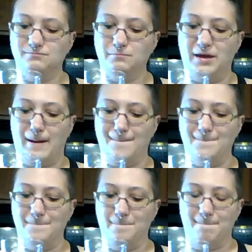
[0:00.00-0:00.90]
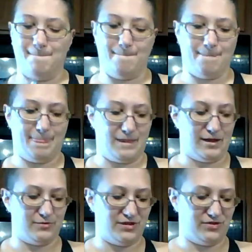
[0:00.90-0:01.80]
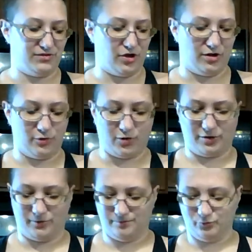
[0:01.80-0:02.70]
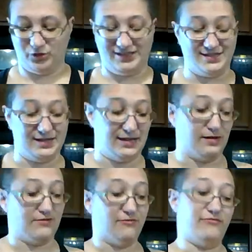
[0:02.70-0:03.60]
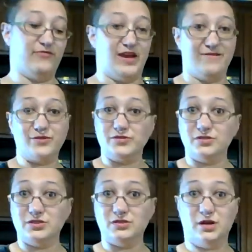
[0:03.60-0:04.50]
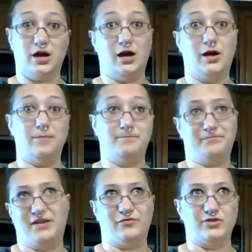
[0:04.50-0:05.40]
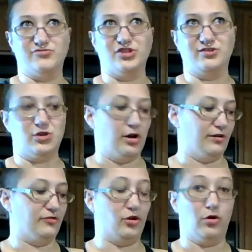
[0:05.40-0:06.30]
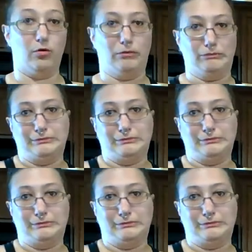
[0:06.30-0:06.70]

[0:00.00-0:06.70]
Yeah, I don't think the tonic water really did it any favors as far as gin and tonics go.